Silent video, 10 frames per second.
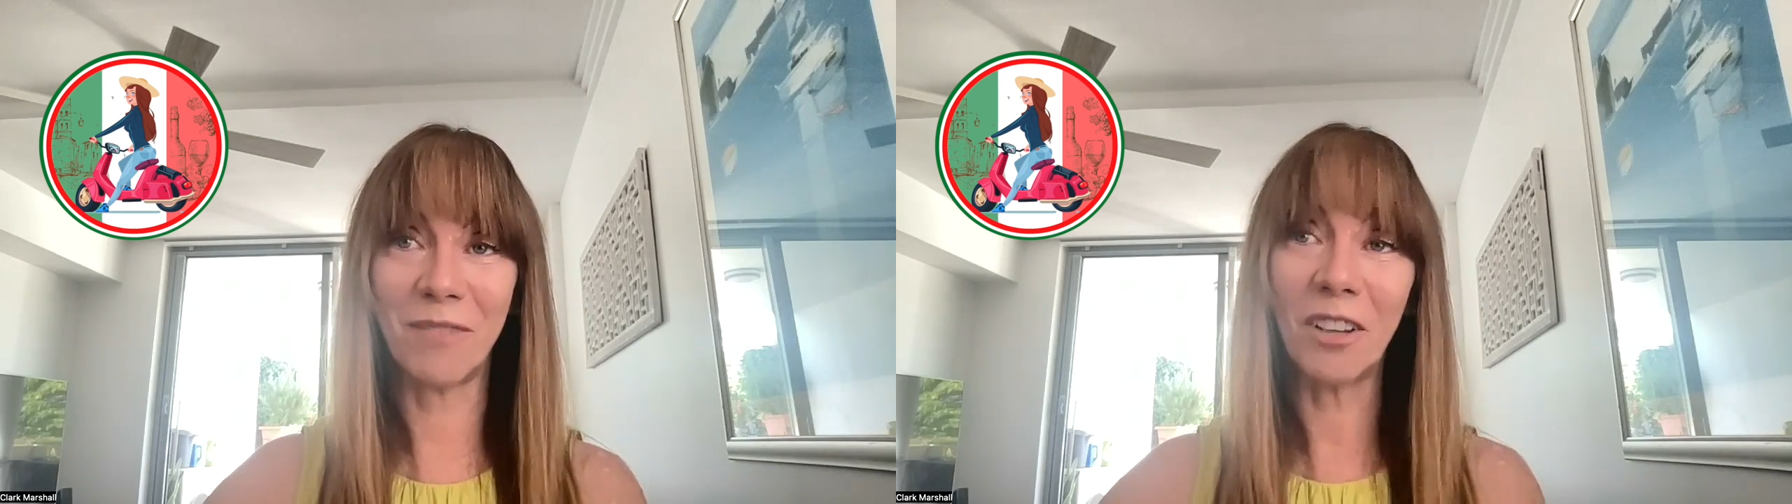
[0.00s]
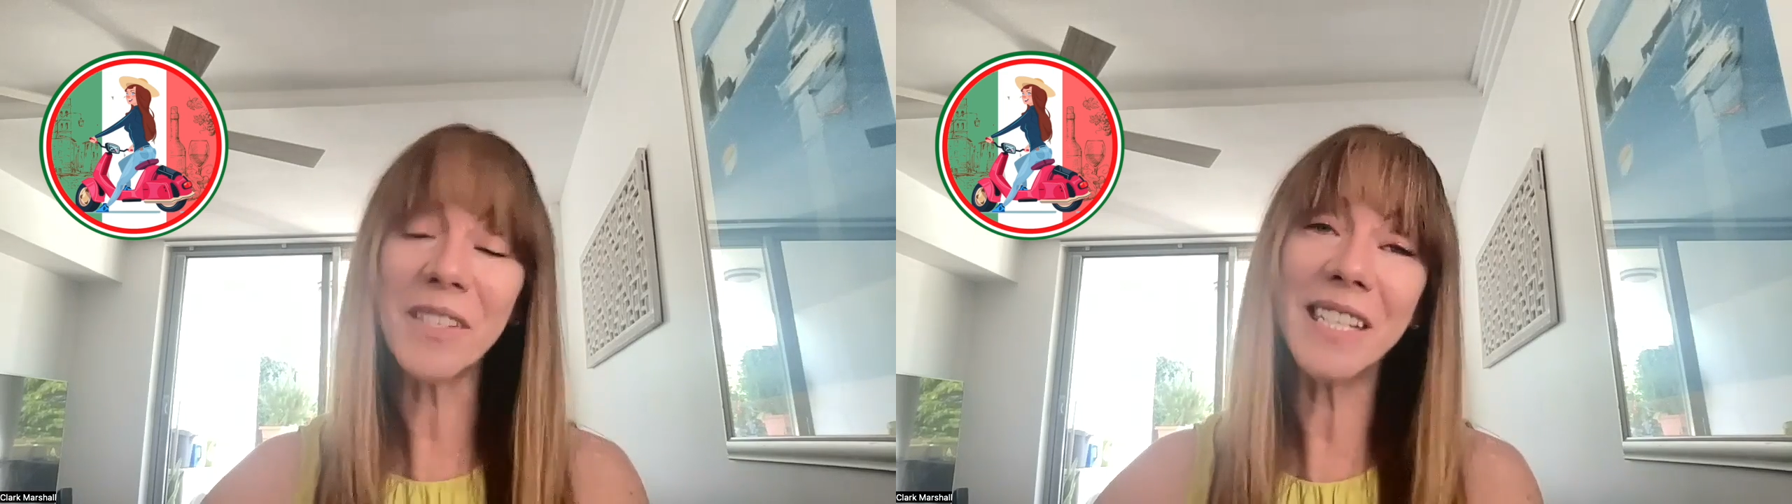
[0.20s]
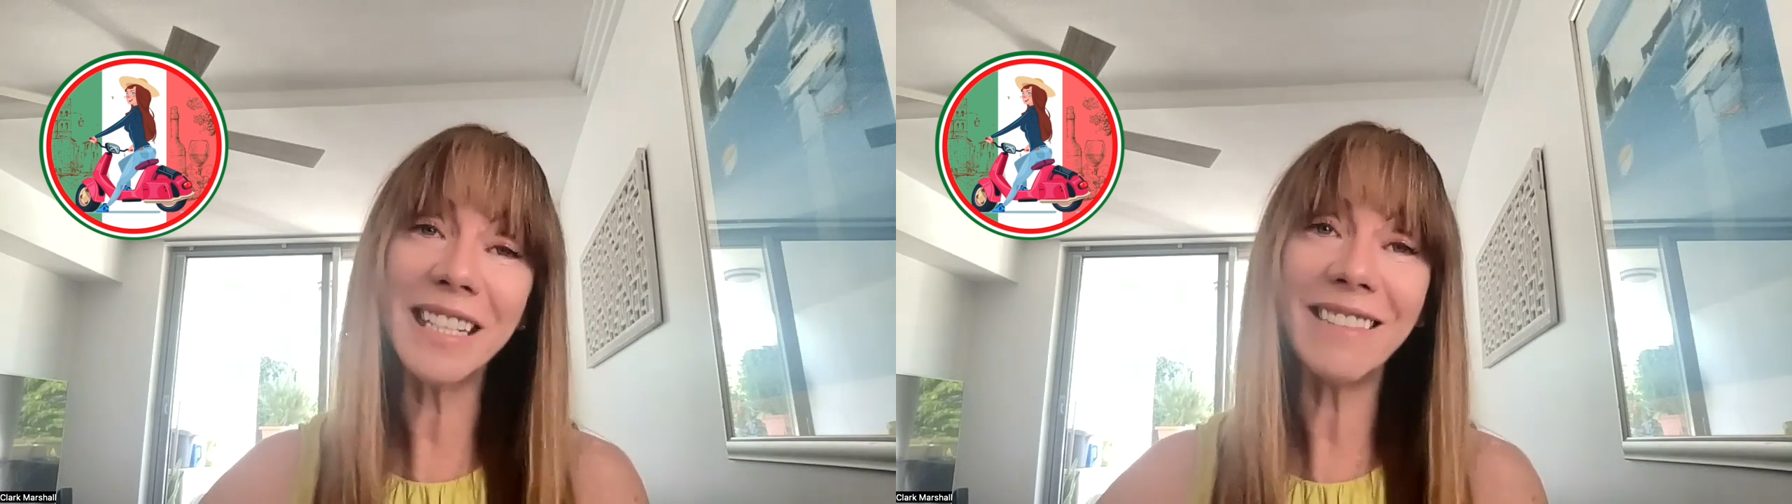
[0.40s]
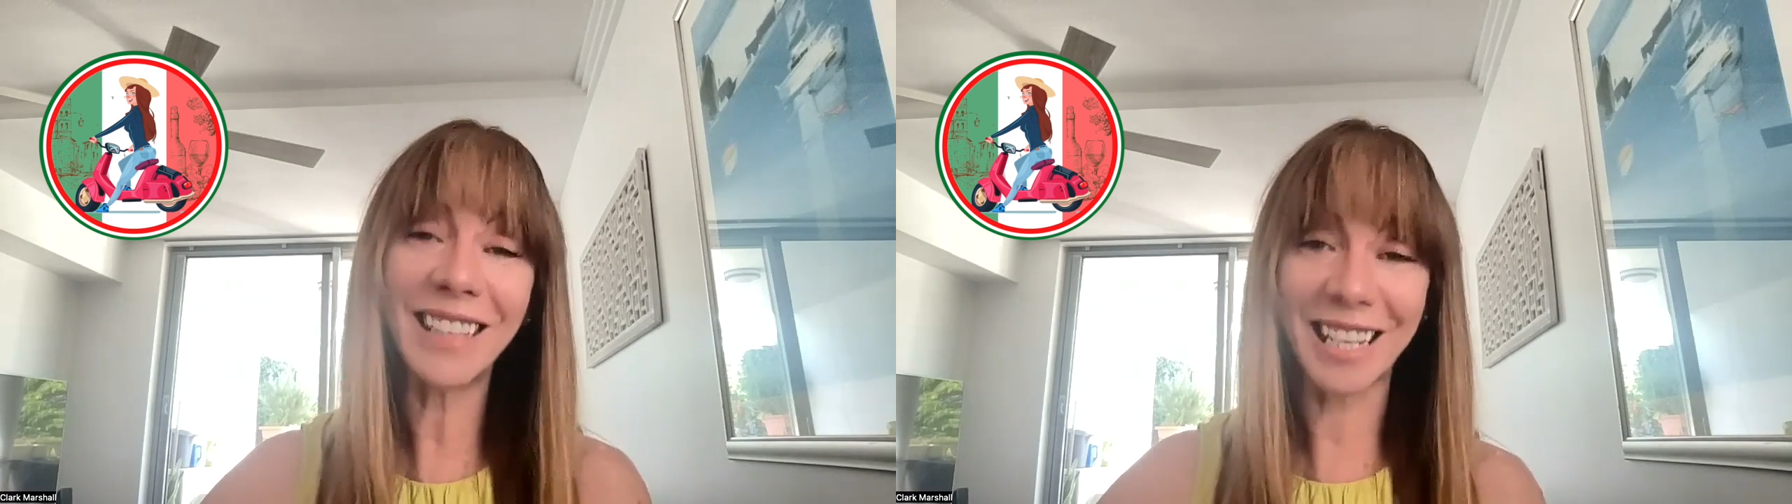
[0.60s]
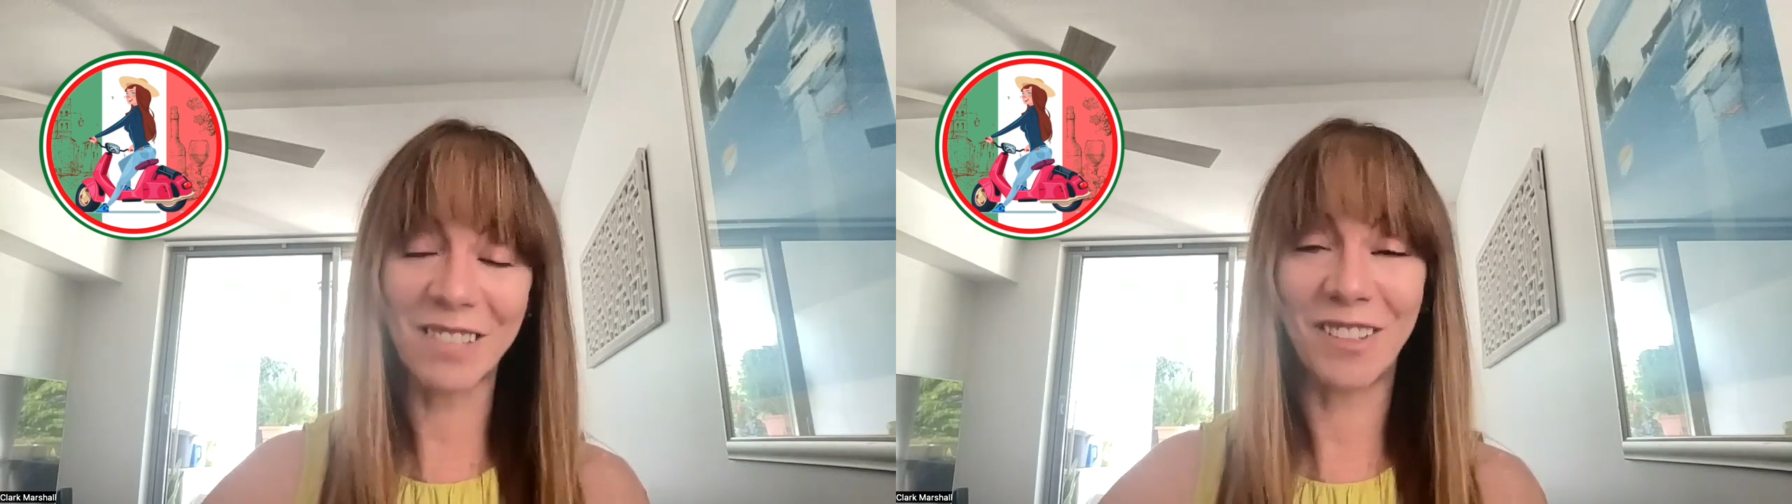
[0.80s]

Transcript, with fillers: I'll see you in the next